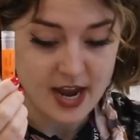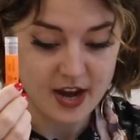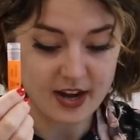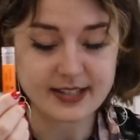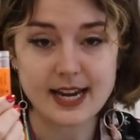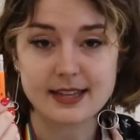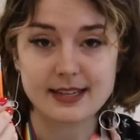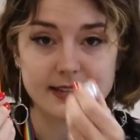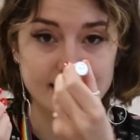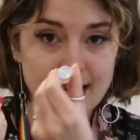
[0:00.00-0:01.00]
You're gonna take
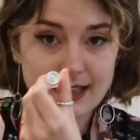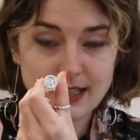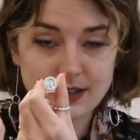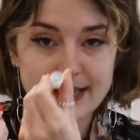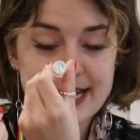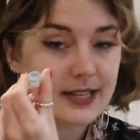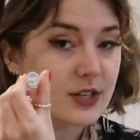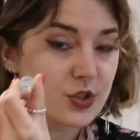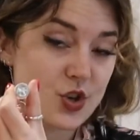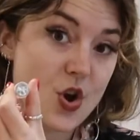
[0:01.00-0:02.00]
this little
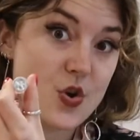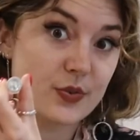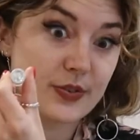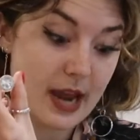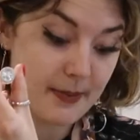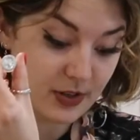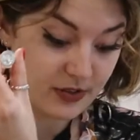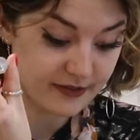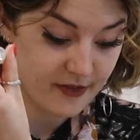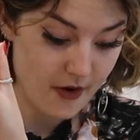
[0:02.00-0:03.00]
lid, don't
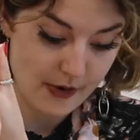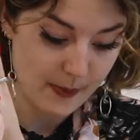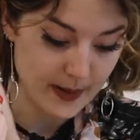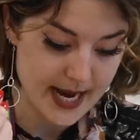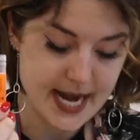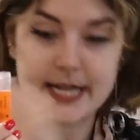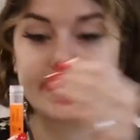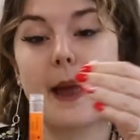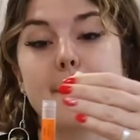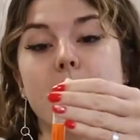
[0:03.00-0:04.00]
damage the foil, please,
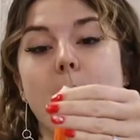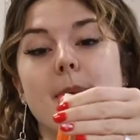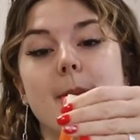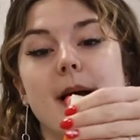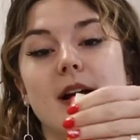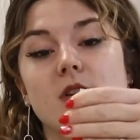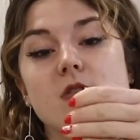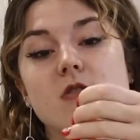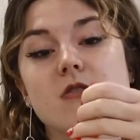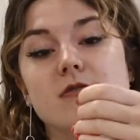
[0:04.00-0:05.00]
and pop it back
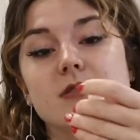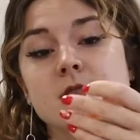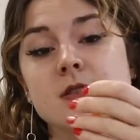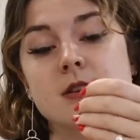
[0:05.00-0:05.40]
on.